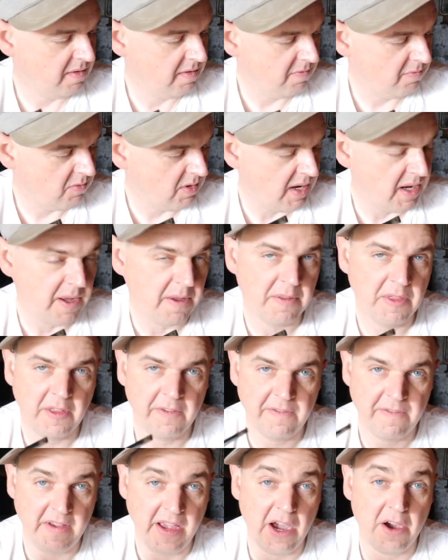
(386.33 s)
and well, the
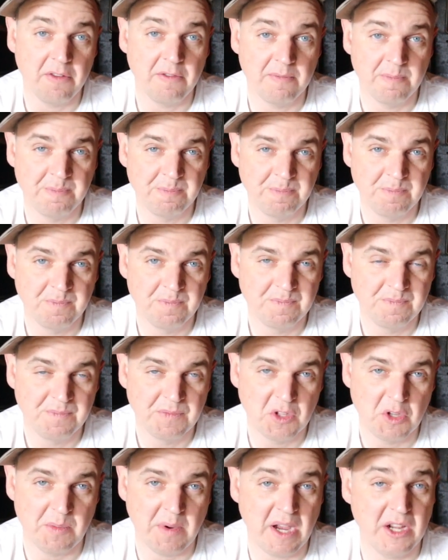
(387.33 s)
fount,
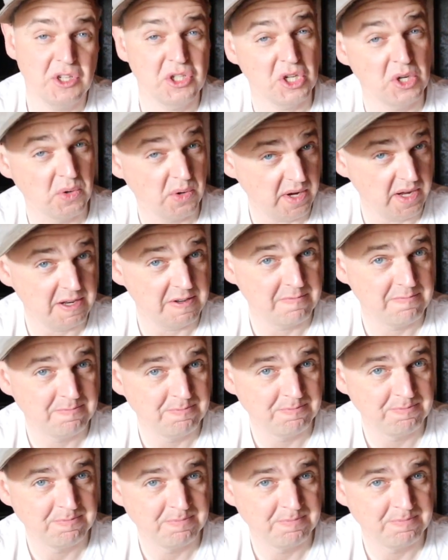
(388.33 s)
to my chagrin,